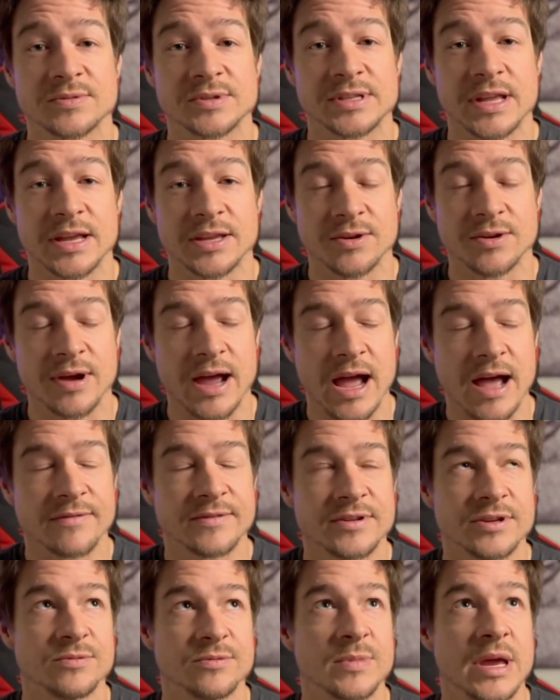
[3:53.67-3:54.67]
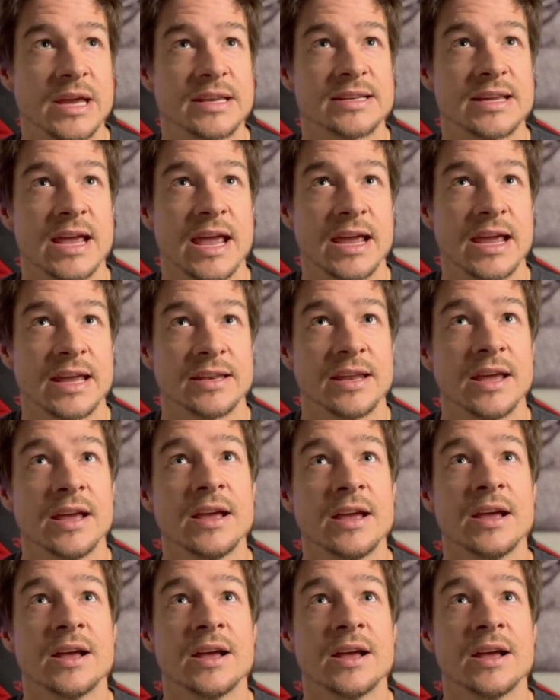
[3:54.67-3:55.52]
was that you have to maintain